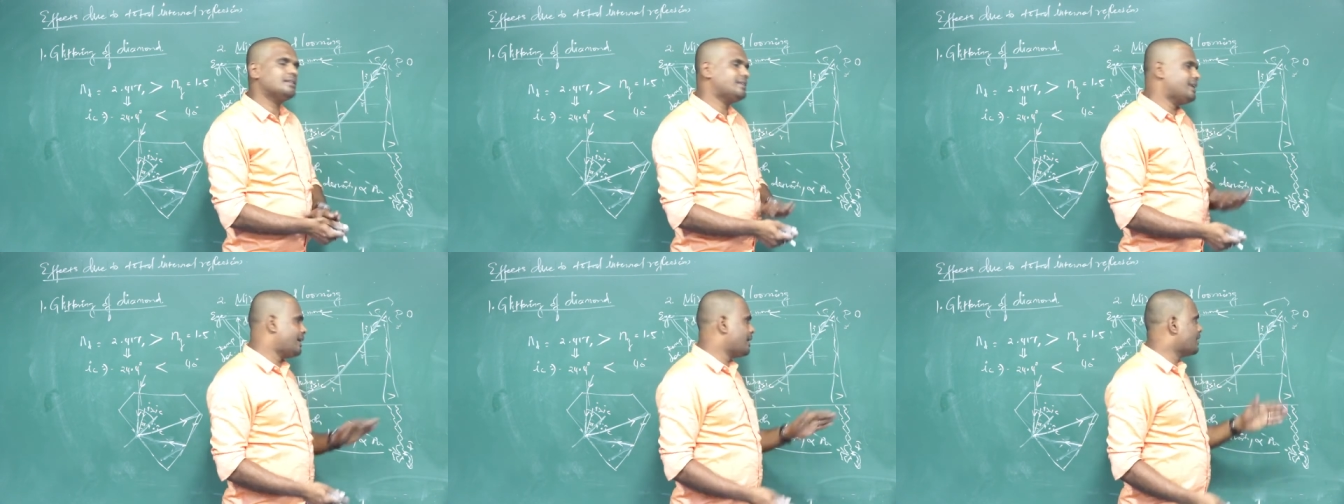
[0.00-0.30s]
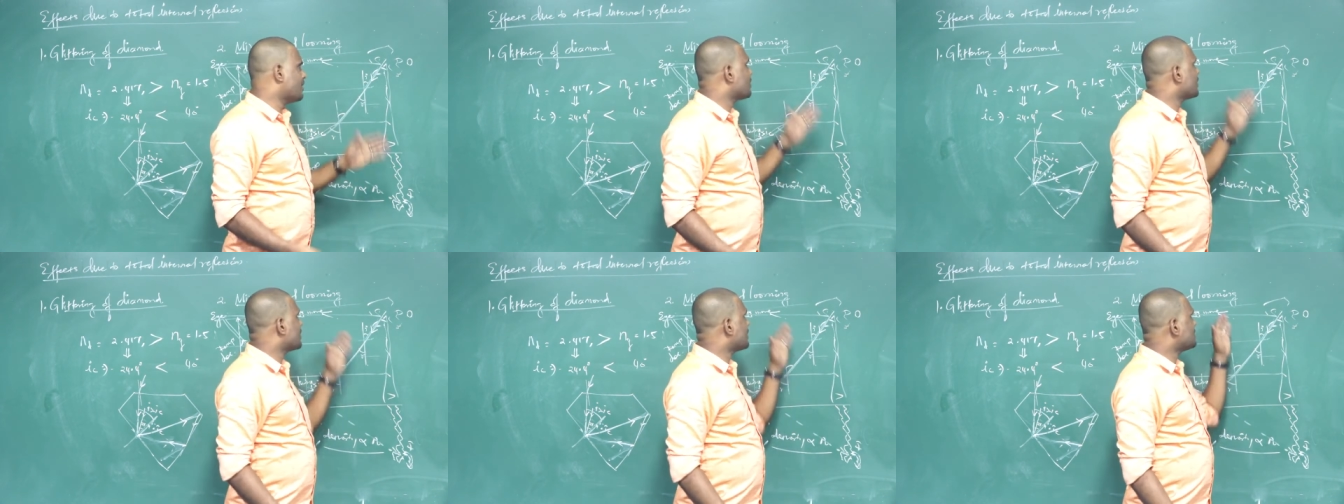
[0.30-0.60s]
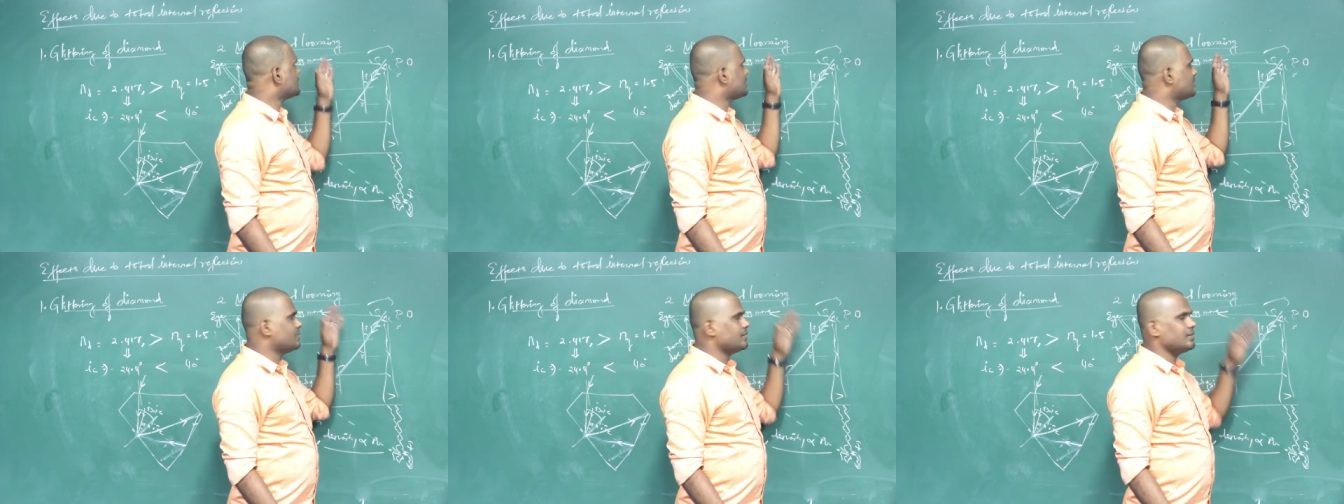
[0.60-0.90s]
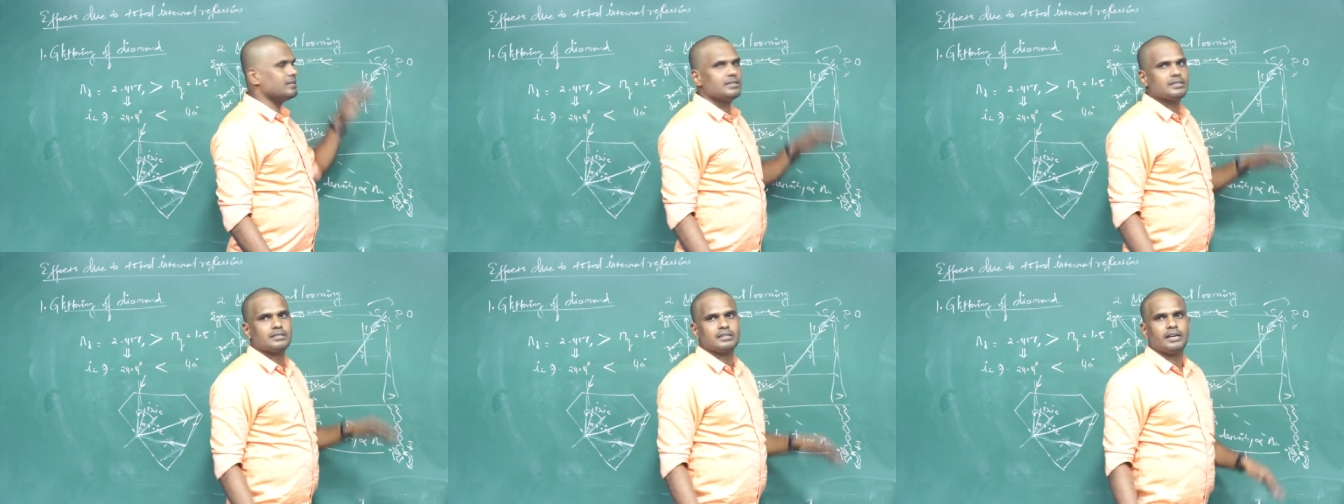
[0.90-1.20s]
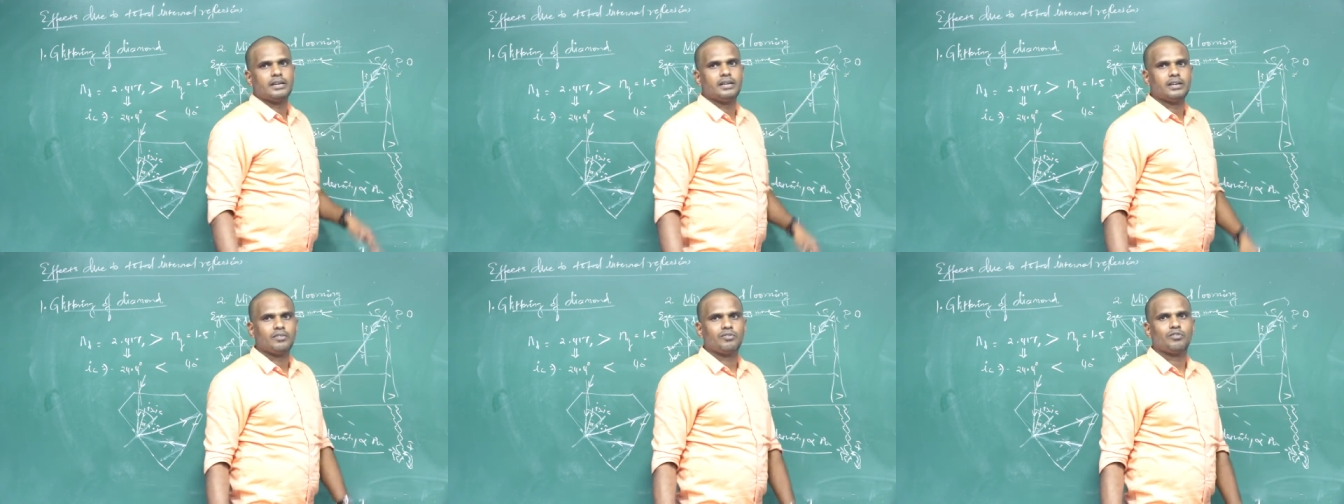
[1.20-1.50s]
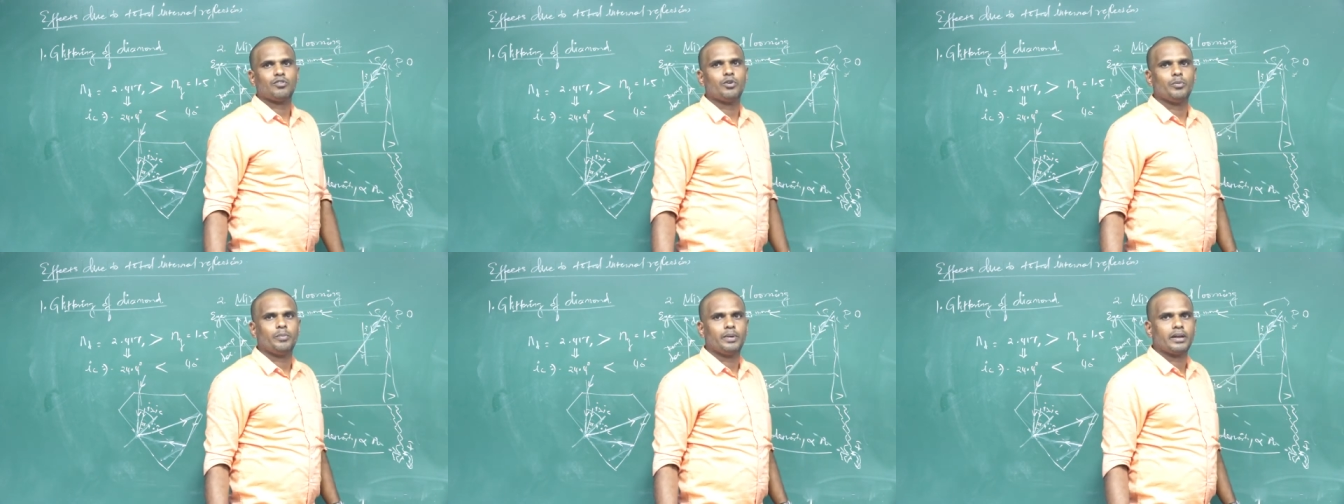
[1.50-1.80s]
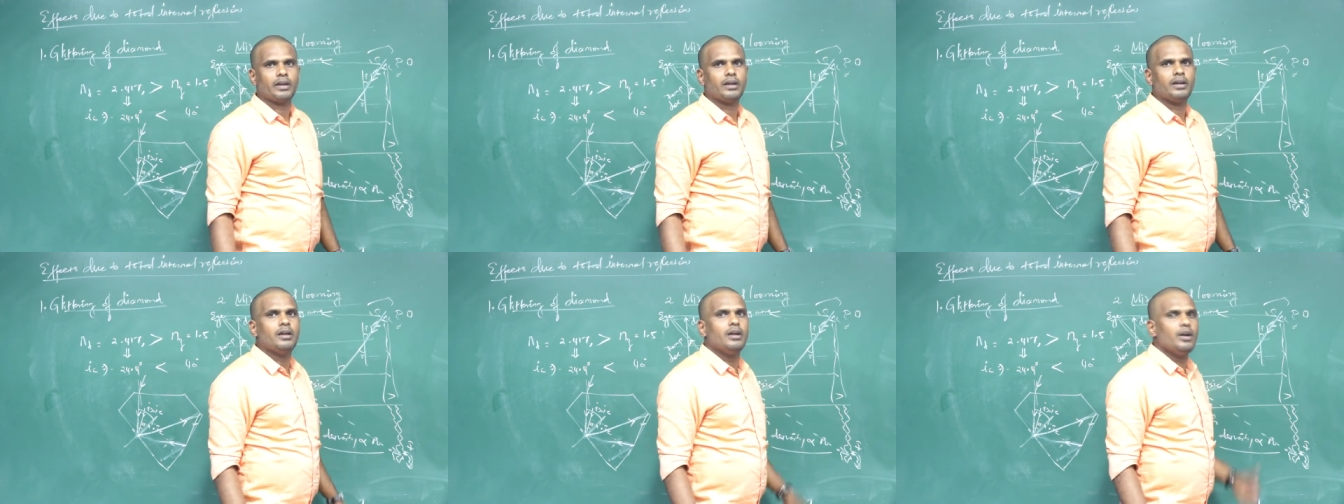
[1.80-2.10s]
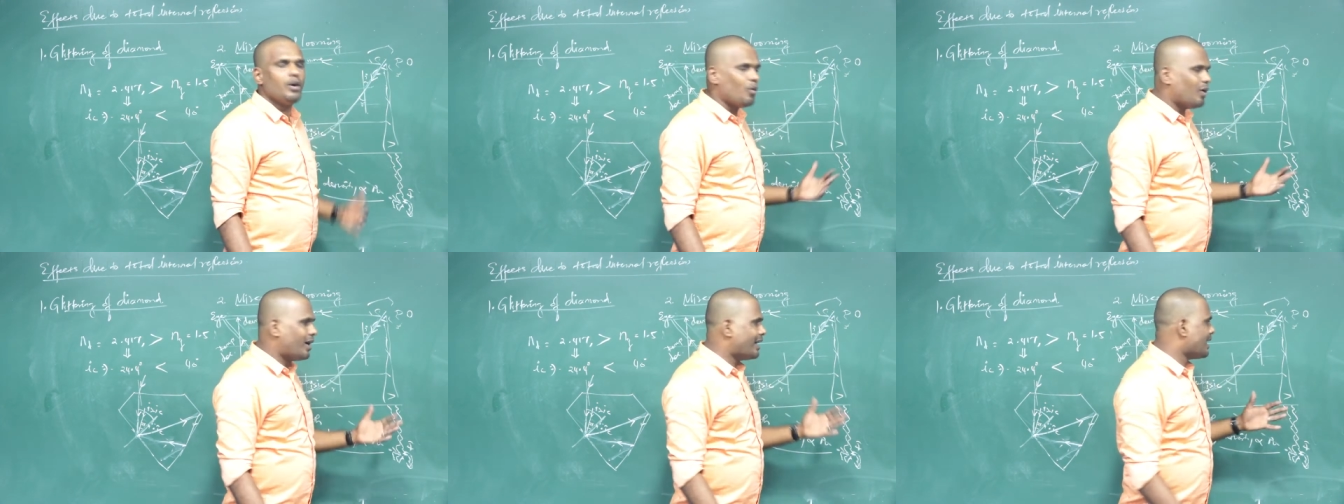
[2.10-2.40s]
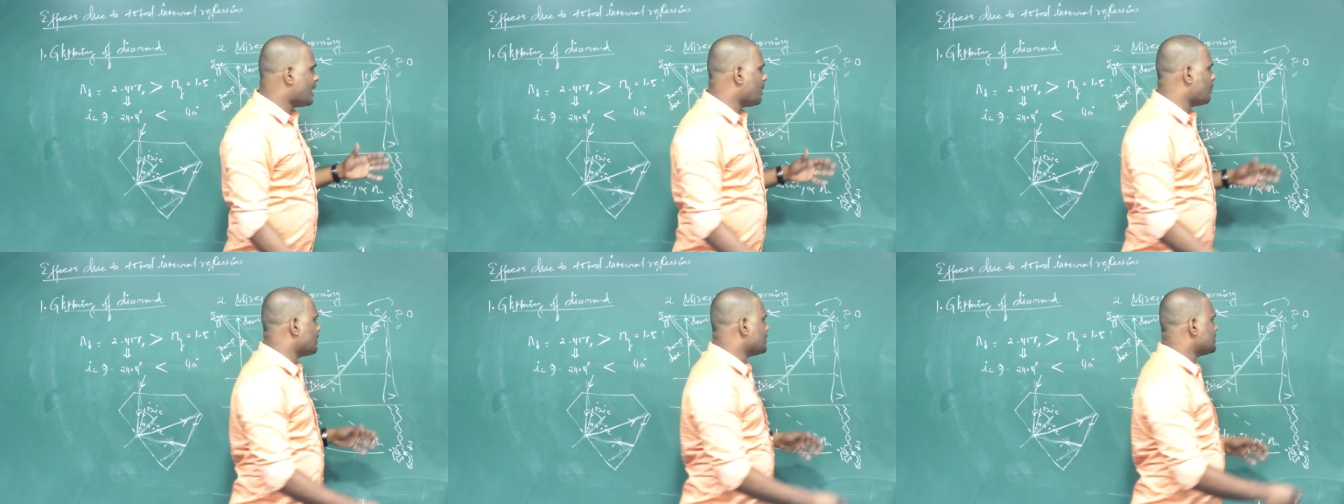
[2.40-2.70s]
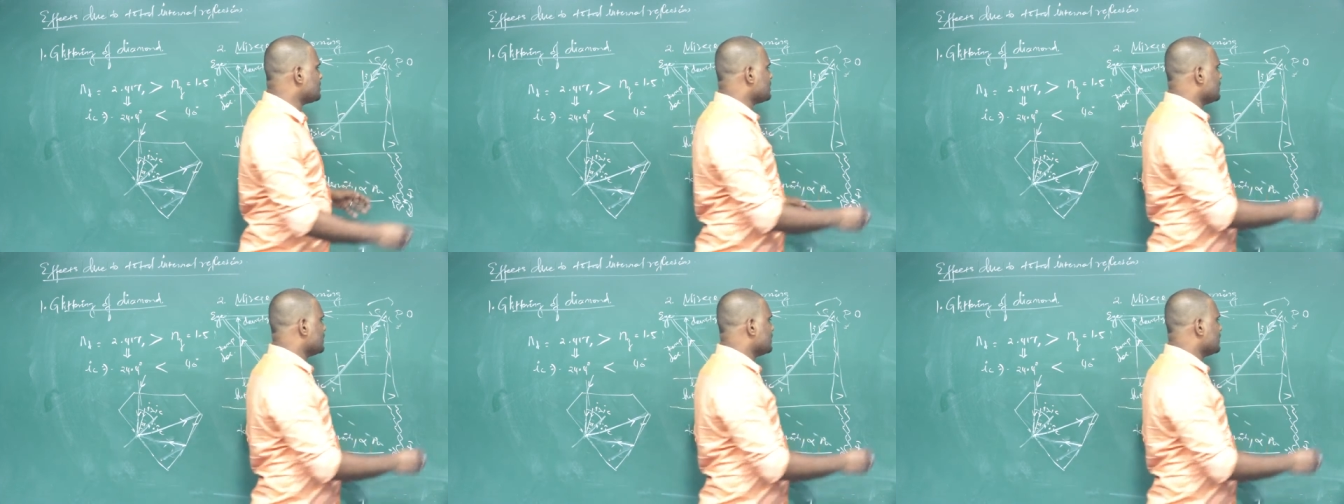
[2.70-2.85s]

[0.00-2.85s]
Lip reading: There you can see this kind of looming. What happens